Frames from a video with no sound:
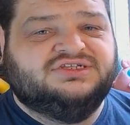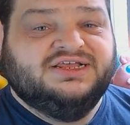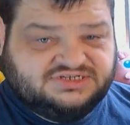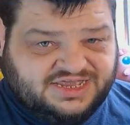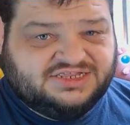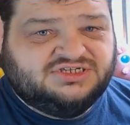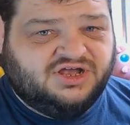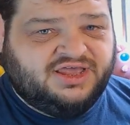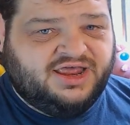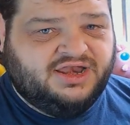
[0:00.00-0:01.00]
Let's get
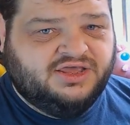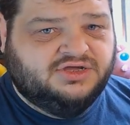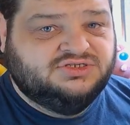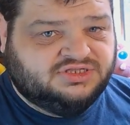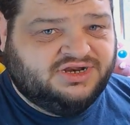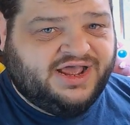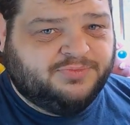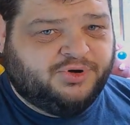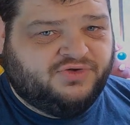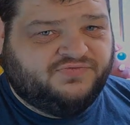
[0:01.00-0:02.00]
stuck in to the
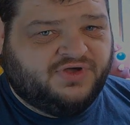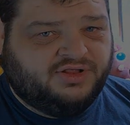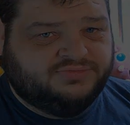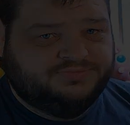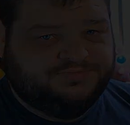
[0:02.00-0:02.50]
deck profile.